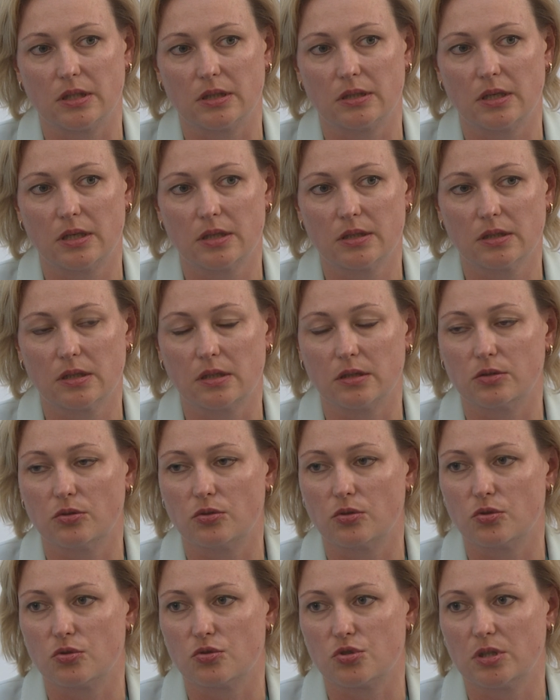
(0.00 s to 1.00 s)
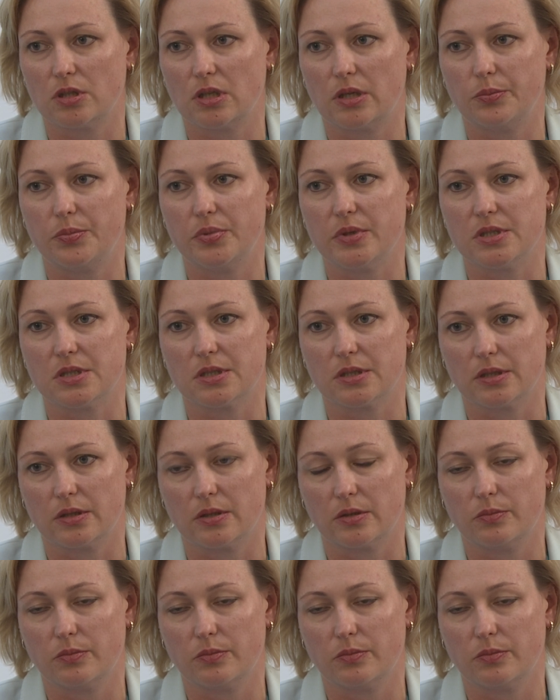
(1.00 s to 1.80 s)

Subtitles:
the methodology